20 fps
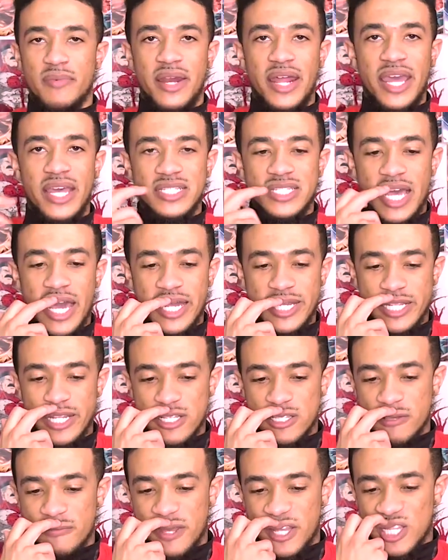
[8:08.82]
and
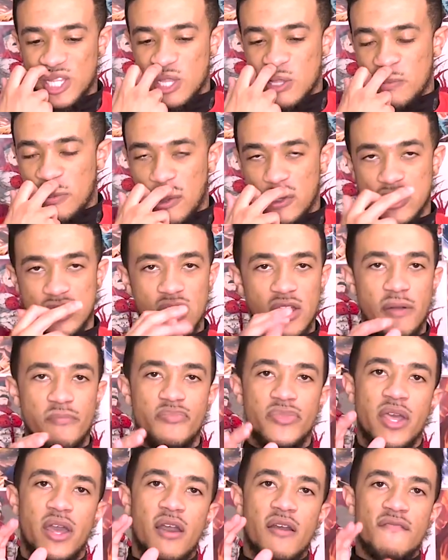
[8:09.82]
antagonism isn't supposed to
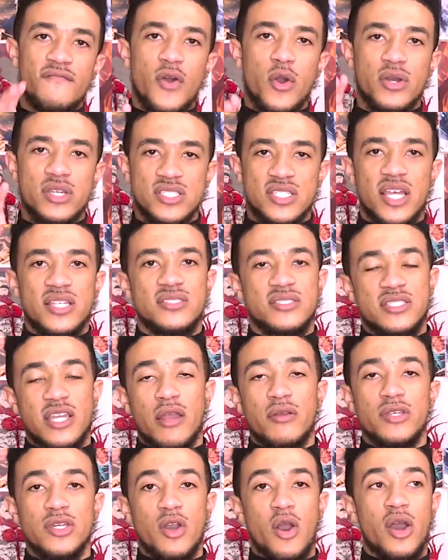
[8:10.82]
focus
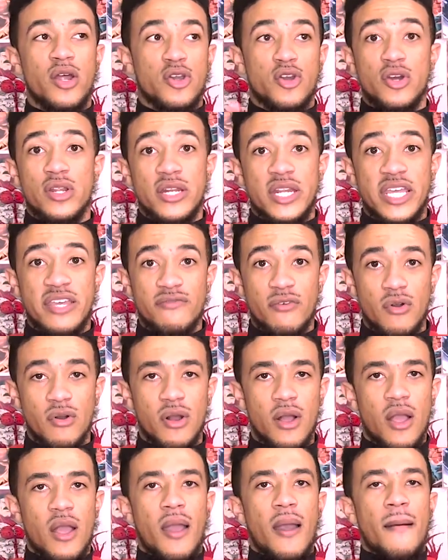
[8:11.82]
necessarily on good and evil,
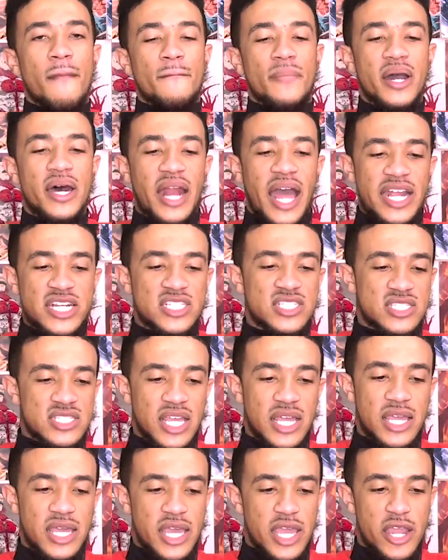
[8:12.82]
but I just
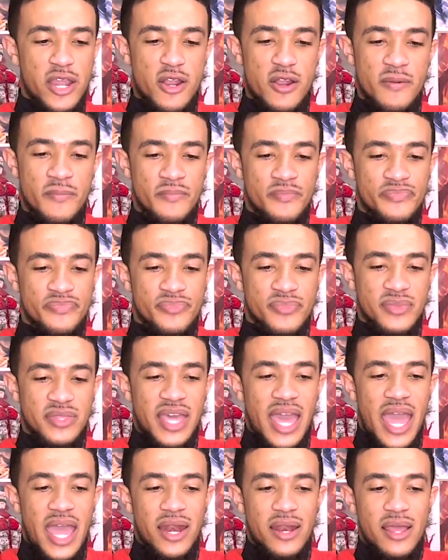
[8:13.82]
think here
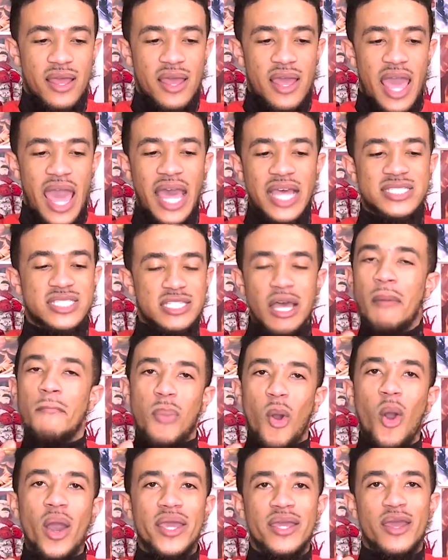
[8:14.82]
that at some
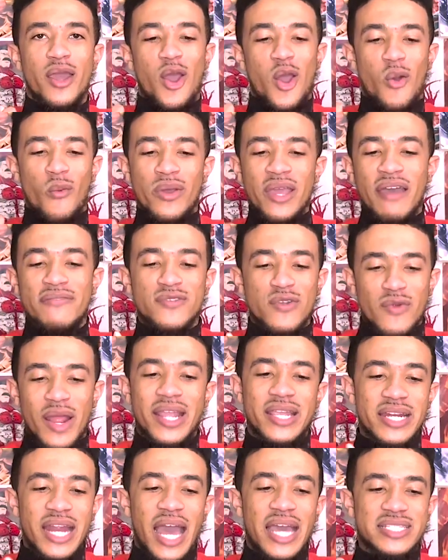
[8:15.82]
point, we have to
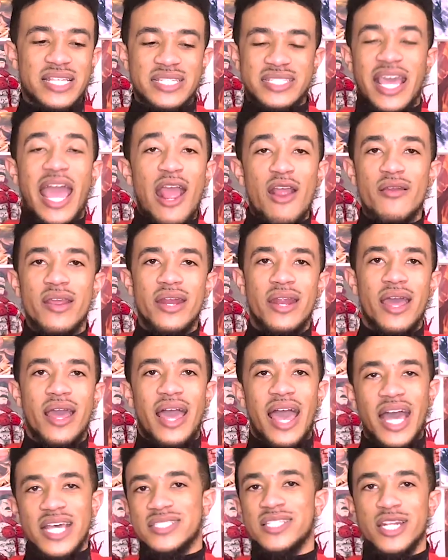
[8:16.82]
recognize as
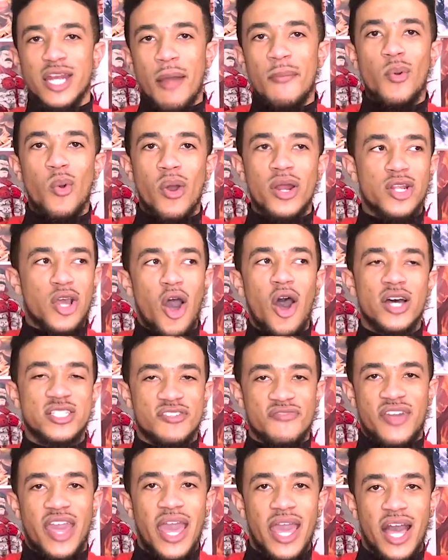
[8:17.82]
Eren as the number one cause
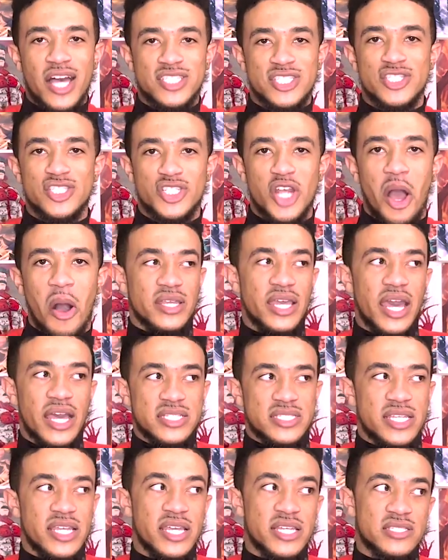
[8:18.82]
of chaos in the show.
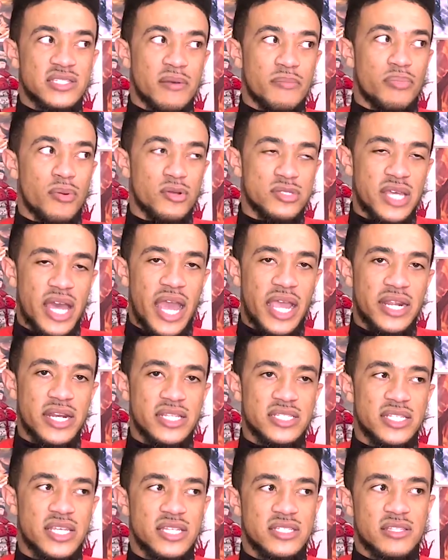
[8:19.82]
Yes, he is the
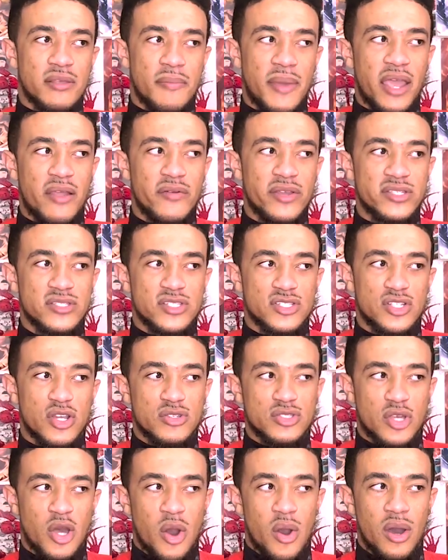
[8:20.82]
protagonist. He is the main reason the
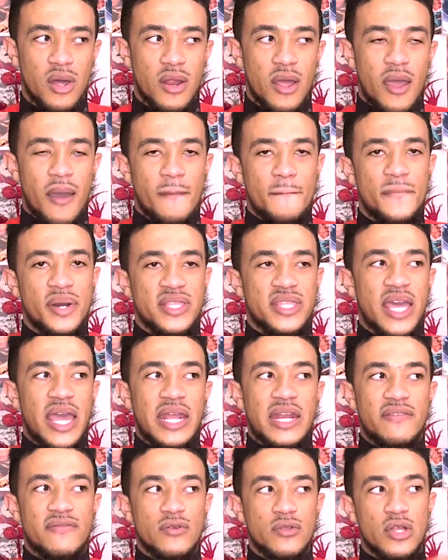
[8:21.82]
show's gone. But then
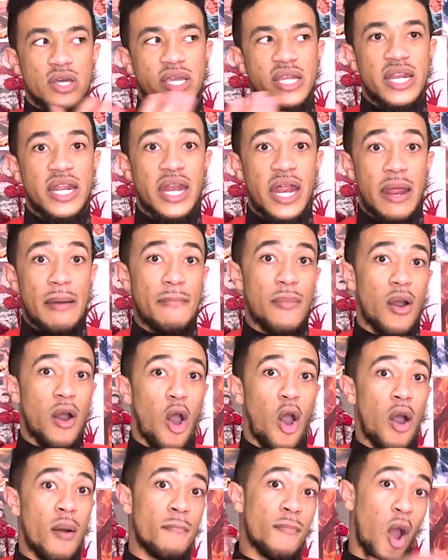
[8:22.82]
if you look at it
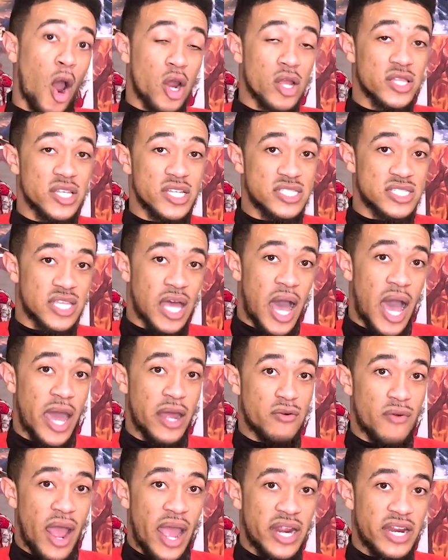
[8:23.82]
on Marley's side,
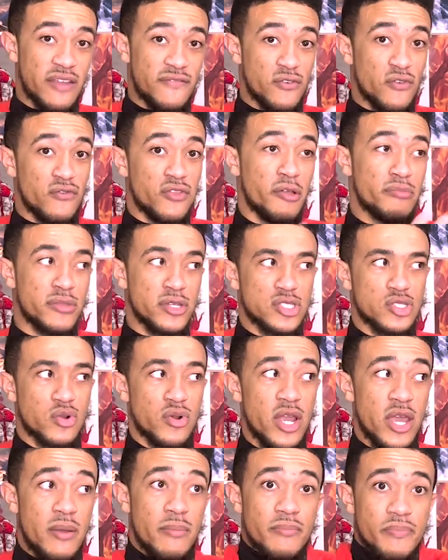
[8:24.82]
right? If you flip the
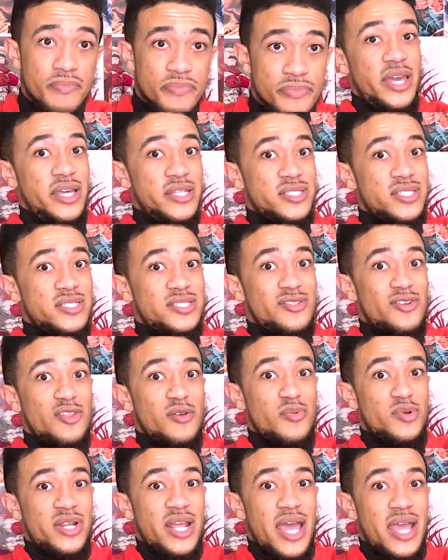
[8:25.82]
script, is he still the
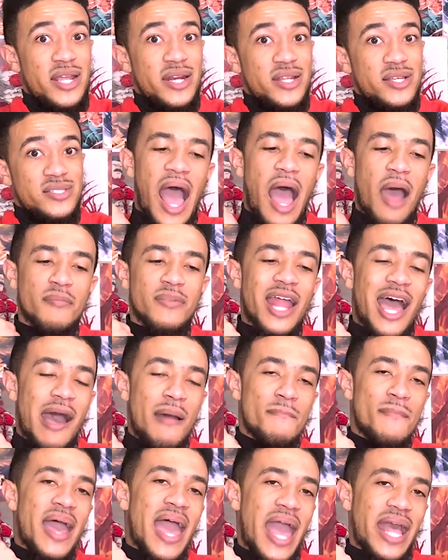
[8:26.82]
protagonist? I'm
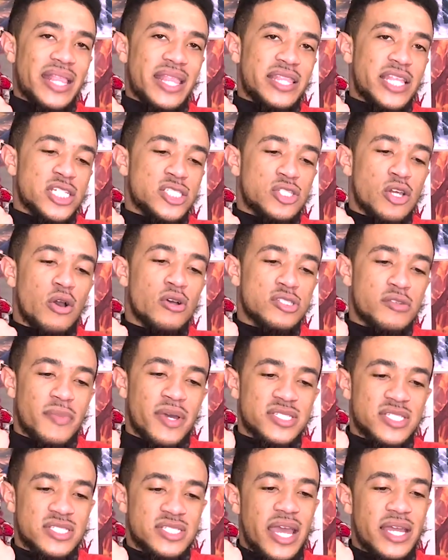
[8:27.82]
not mad that they chose him
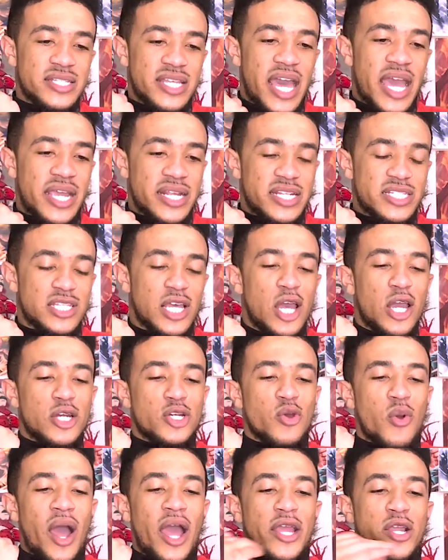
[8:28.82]
as an antagonist.
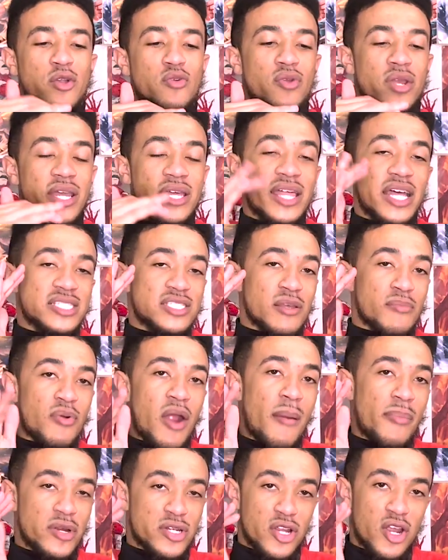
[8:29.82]
Do I agree that's the
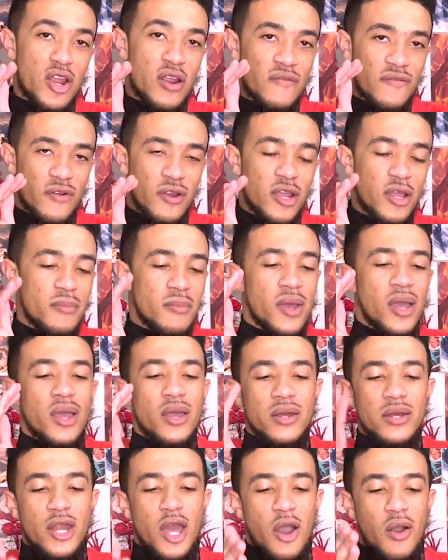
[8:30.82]
proper term for him?
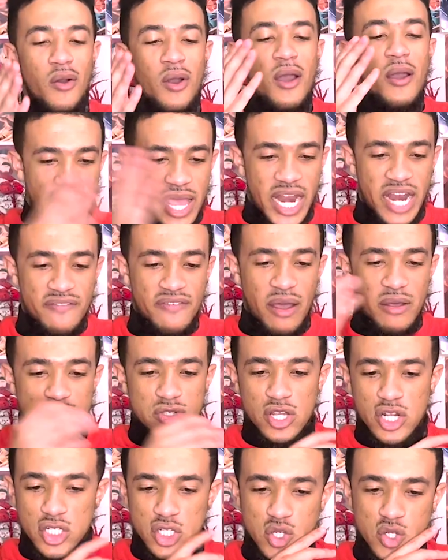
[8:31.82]
No. And if I was
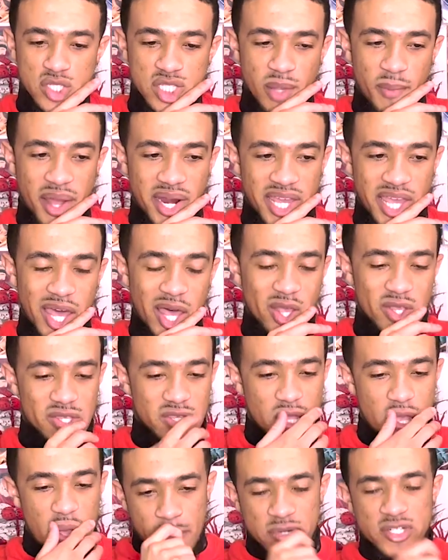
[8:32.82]
going to choose somebody
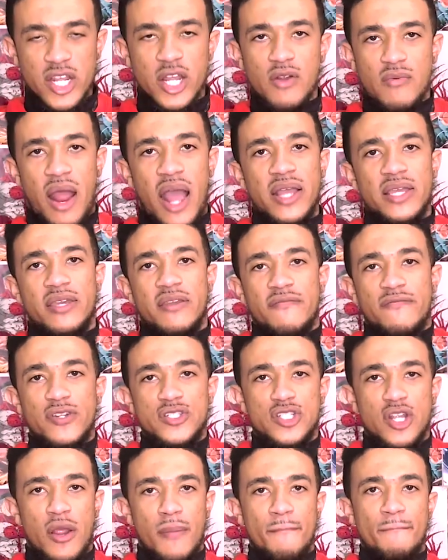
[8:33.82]
else, Shigaraki, for
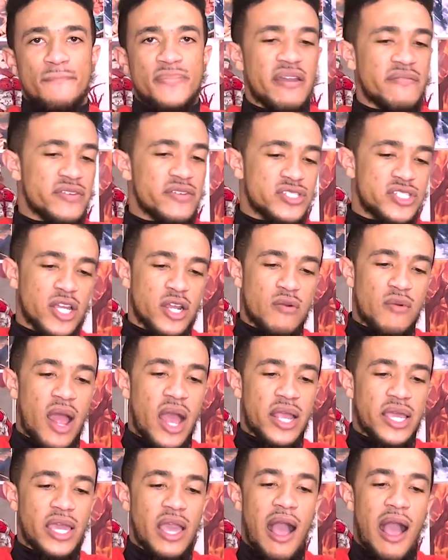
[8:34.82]
sure. Definitely Shigaraki.